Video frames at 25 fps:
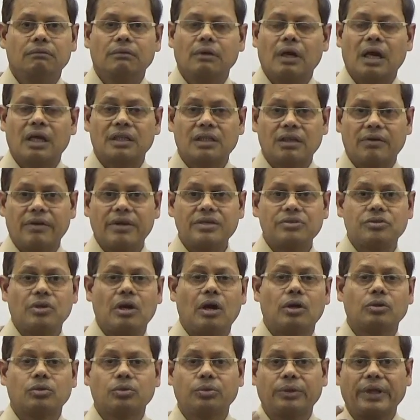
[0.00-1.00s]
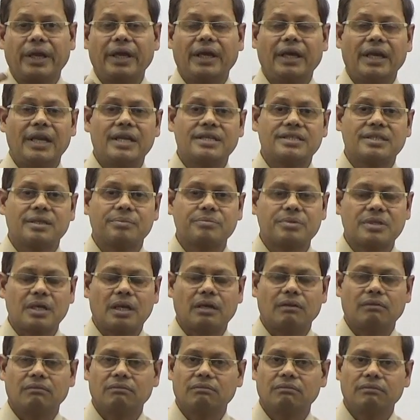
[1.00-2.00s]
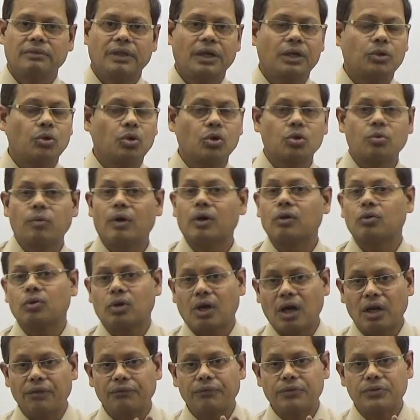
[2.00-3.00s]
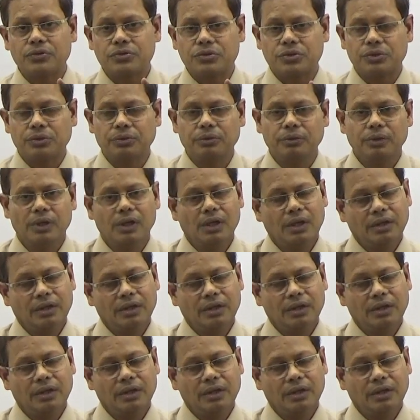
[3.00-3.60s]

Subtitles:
otherwise you have to take an assumption. They don't want to confuse you.